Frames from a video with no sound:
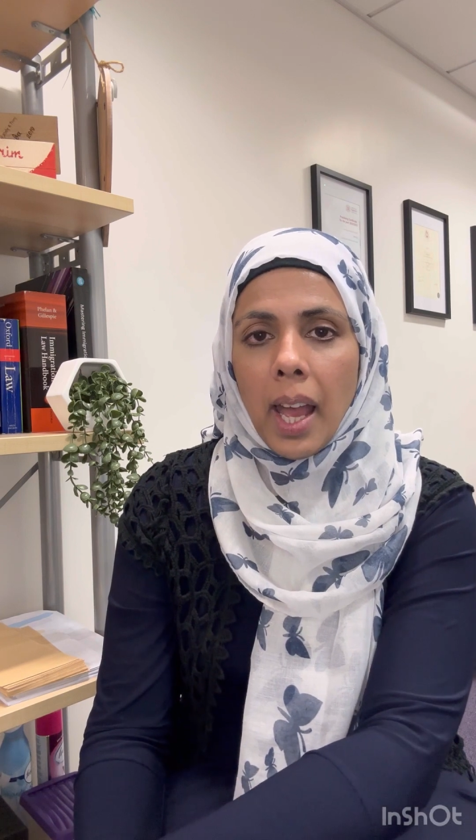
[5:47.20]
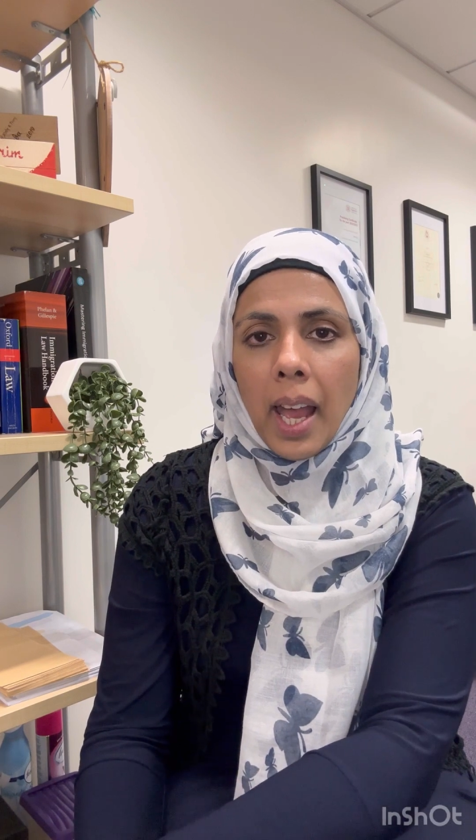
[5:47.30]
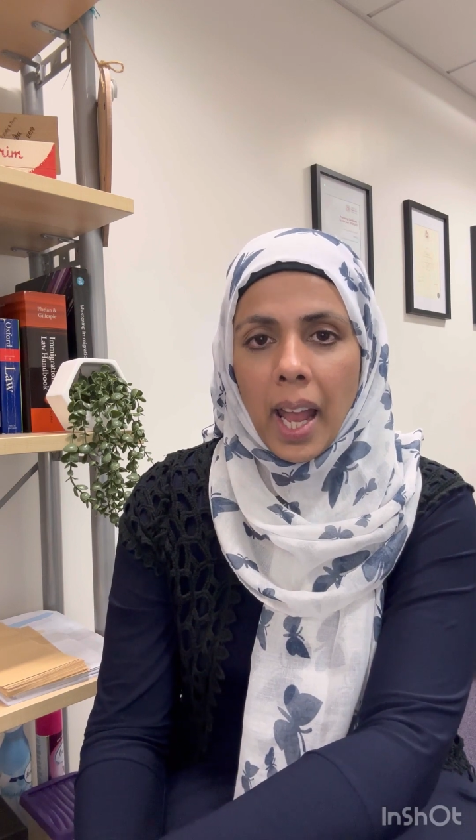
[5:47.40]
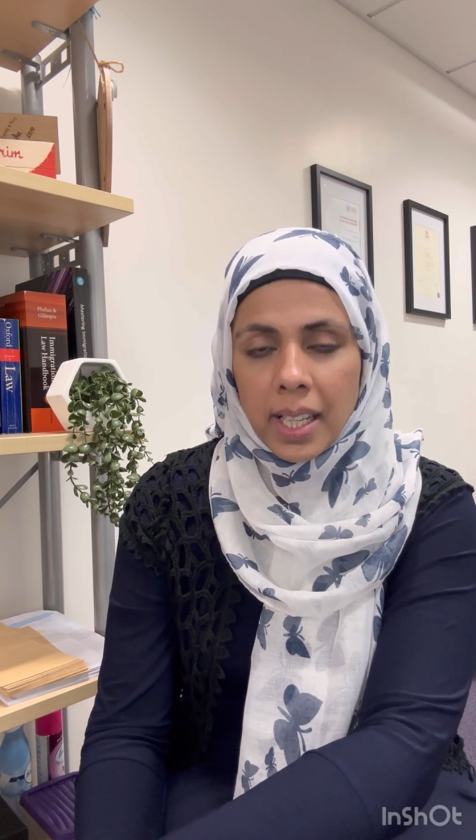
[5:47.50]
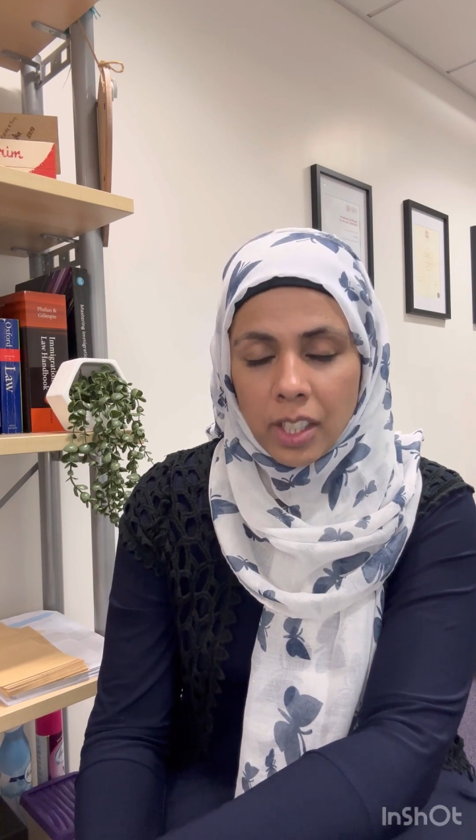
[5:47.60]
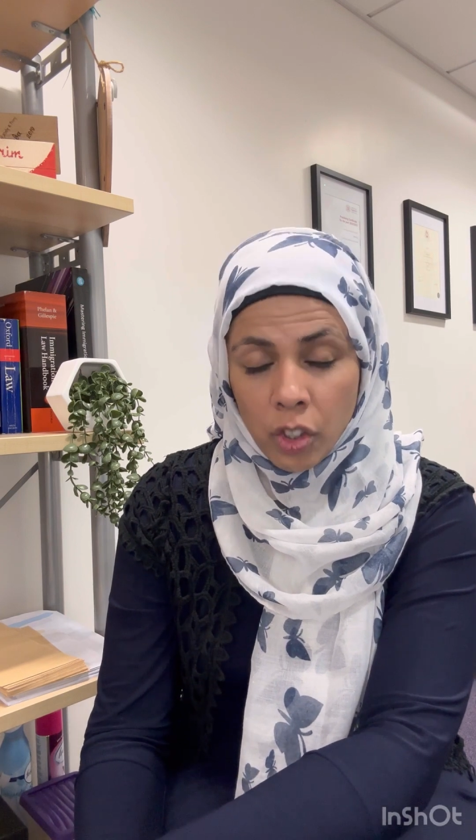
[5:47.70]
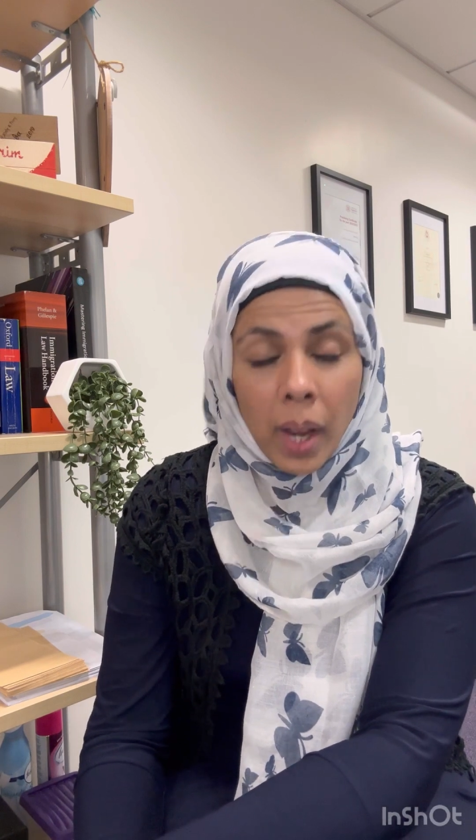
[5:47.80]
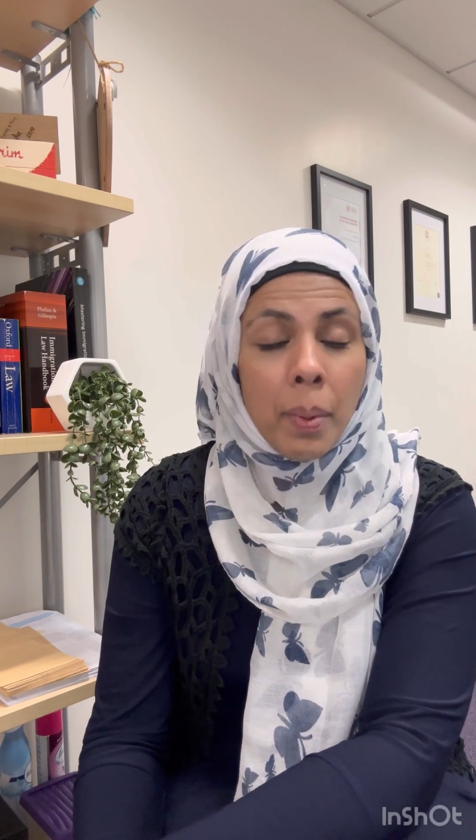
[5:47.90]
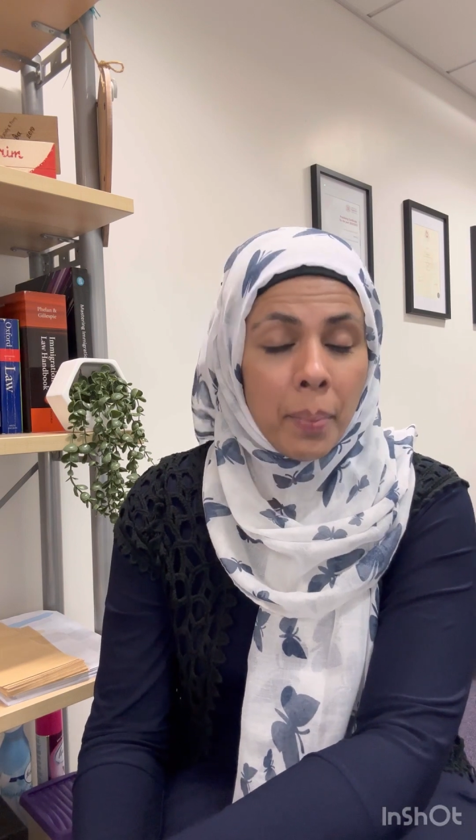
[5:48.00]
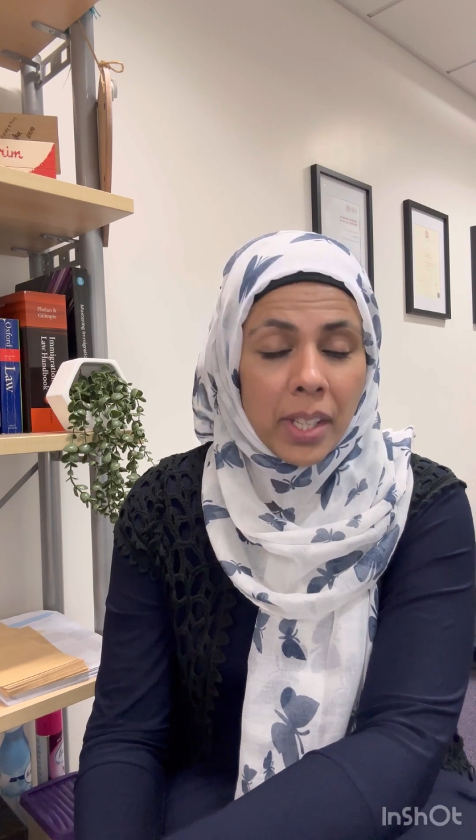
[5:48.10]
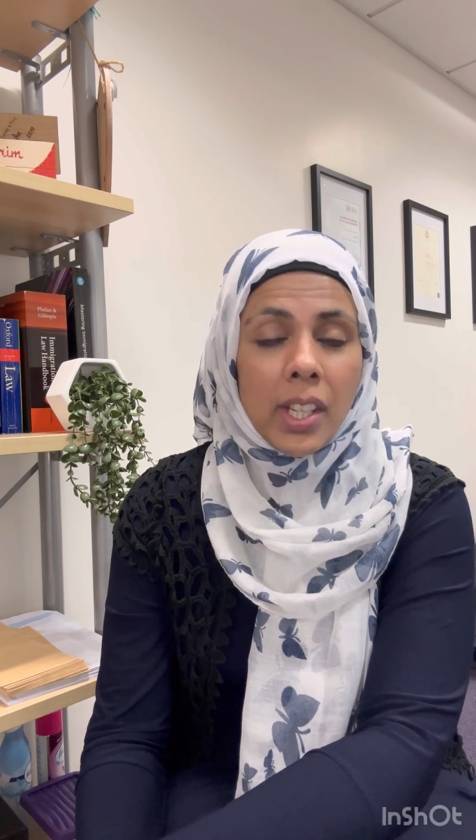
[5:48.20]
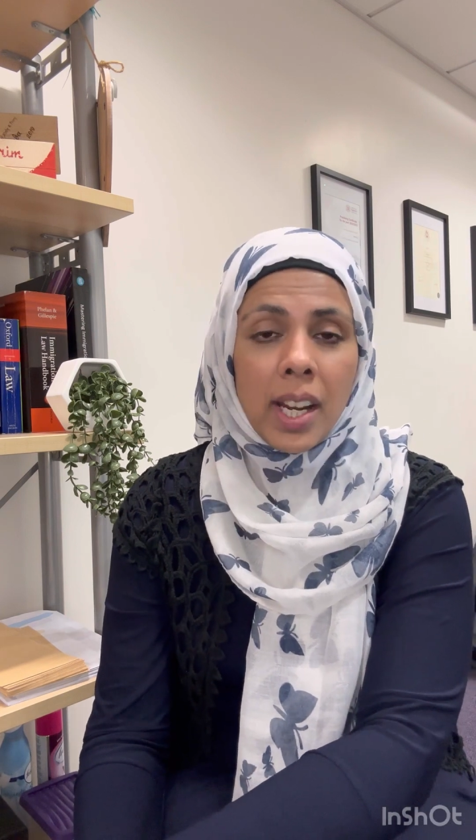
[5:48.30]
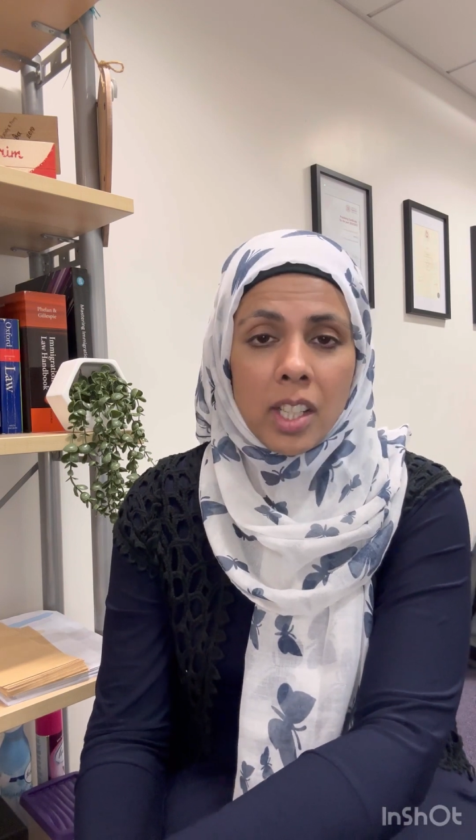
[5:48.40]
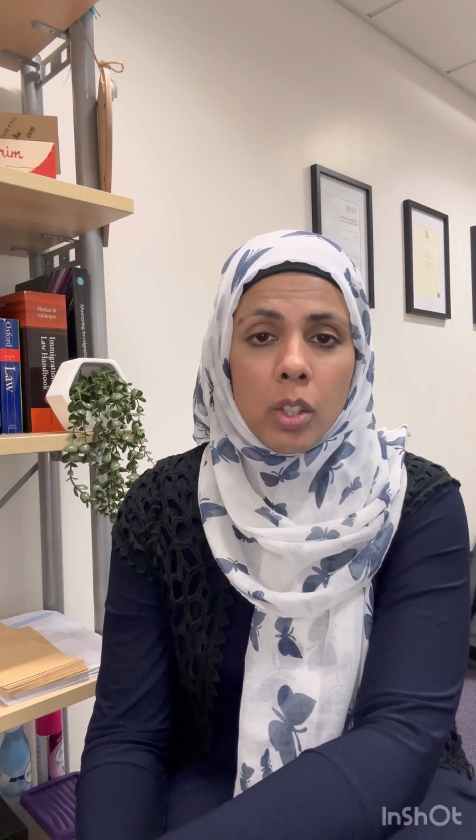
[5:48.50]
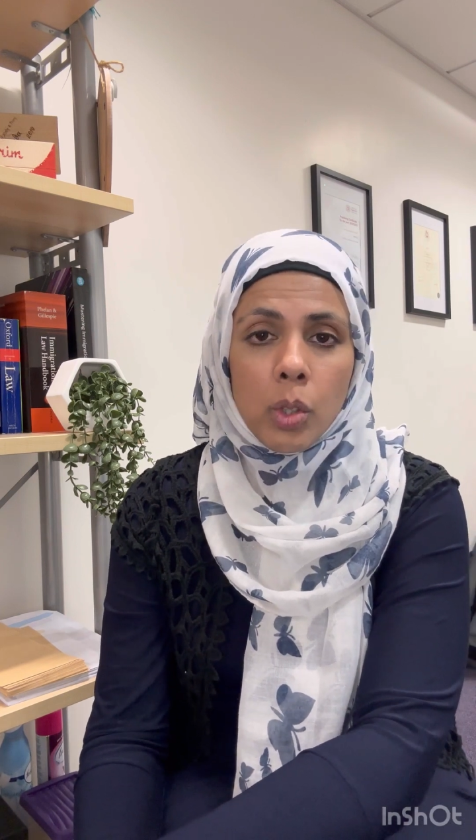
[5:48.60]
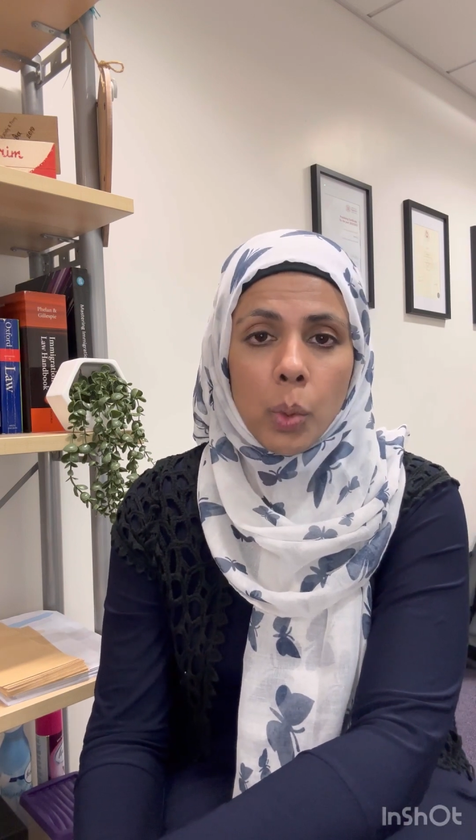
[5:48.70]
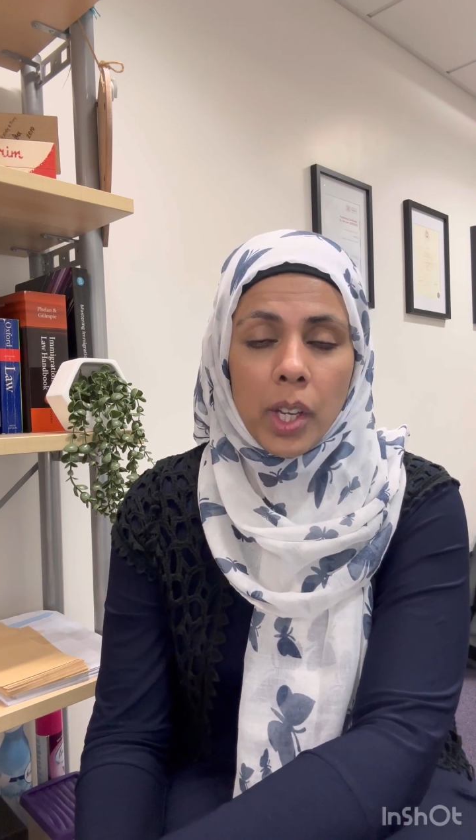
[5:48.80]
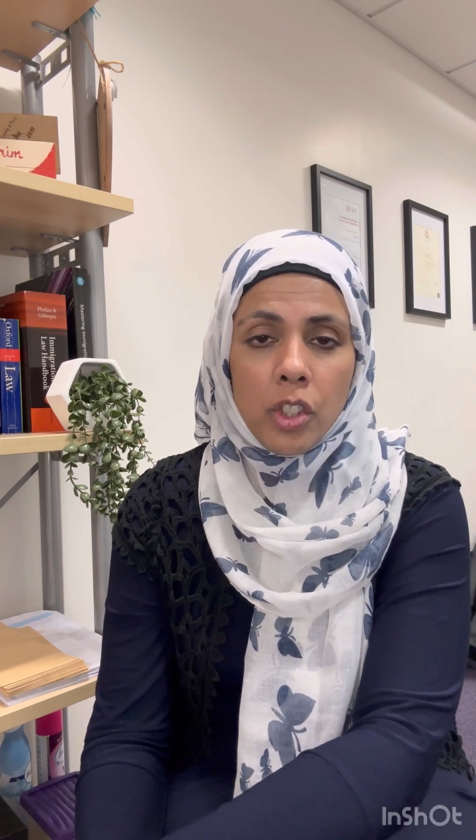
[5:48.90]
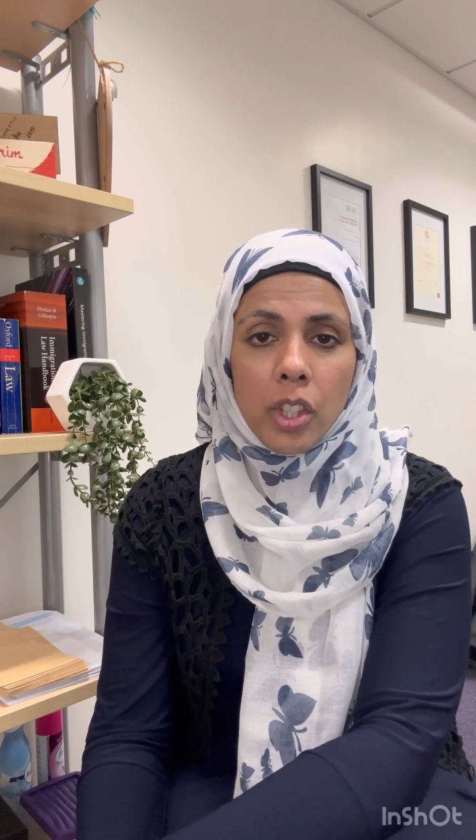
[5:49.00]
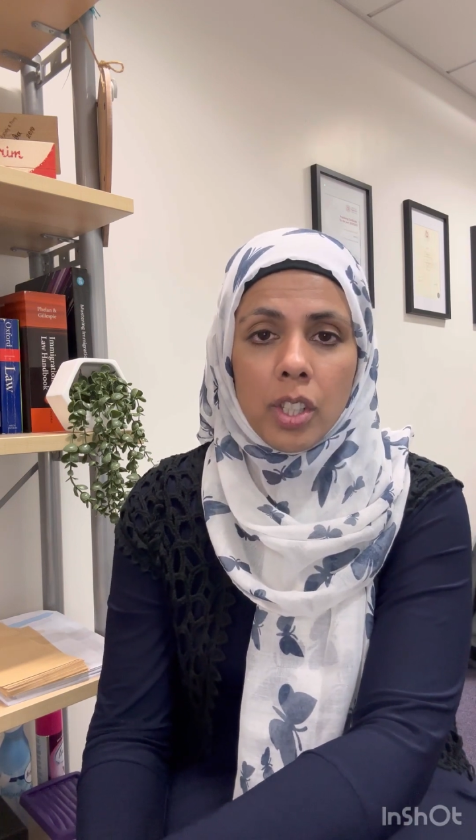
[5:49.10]
and try my best to answer those
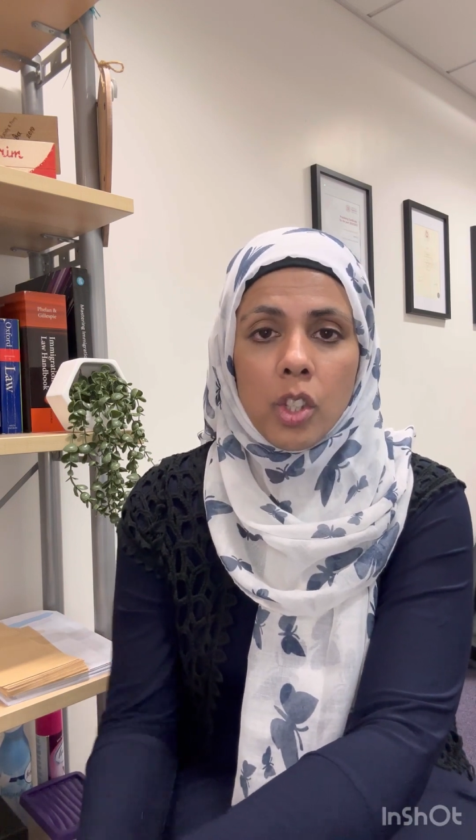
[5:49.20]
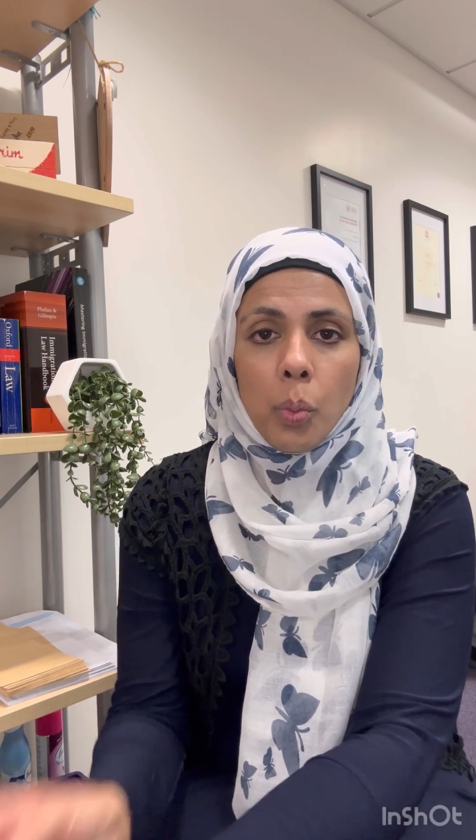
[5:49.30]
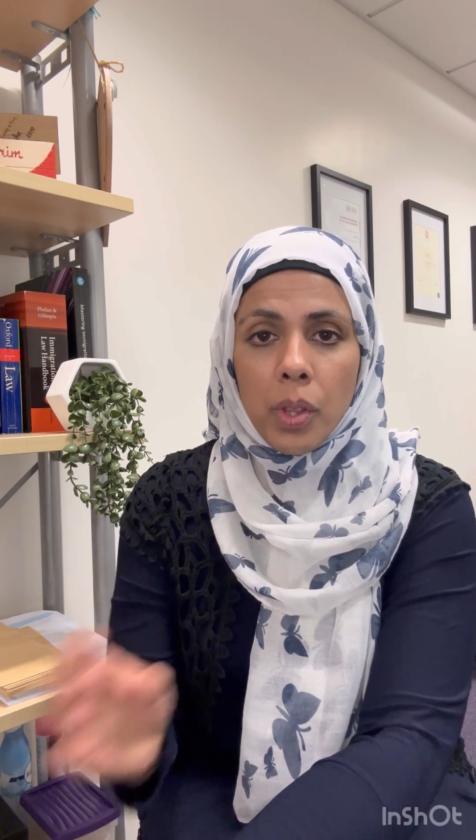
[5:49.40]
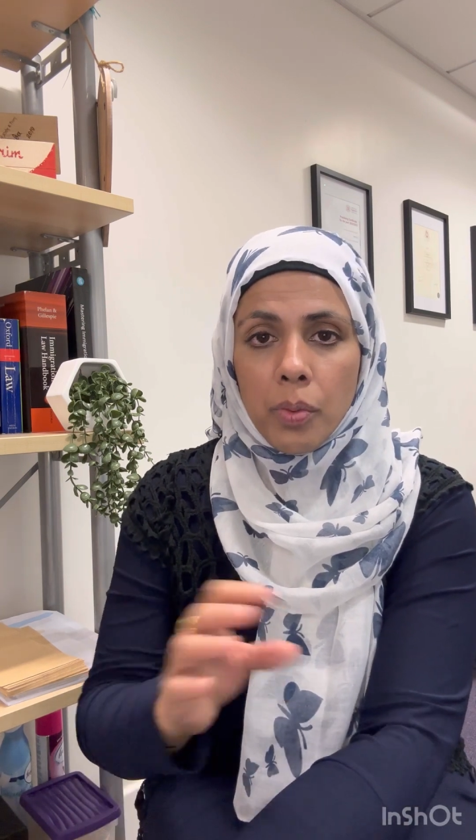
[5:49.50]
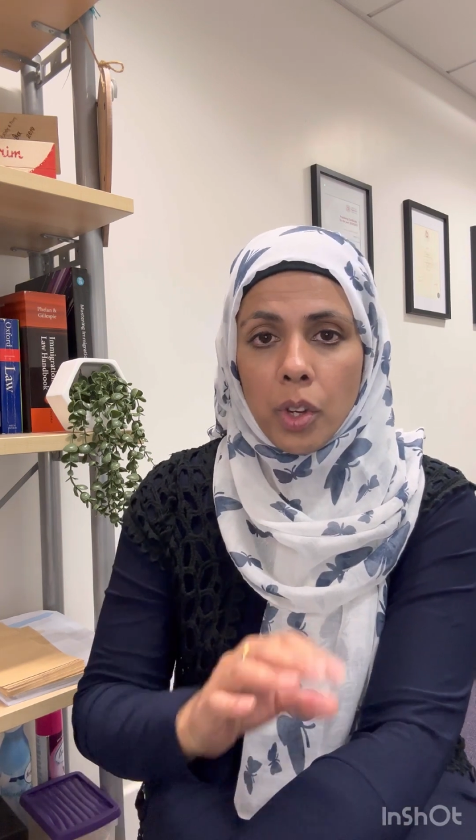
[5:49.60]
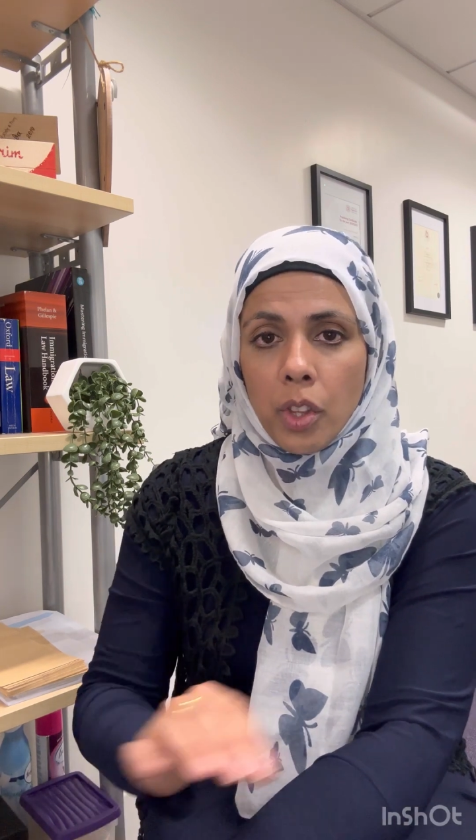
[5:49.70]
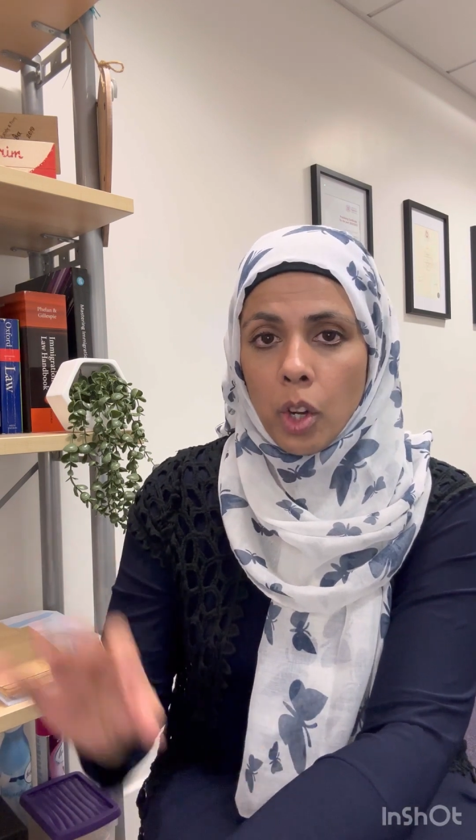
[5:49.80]
questions with further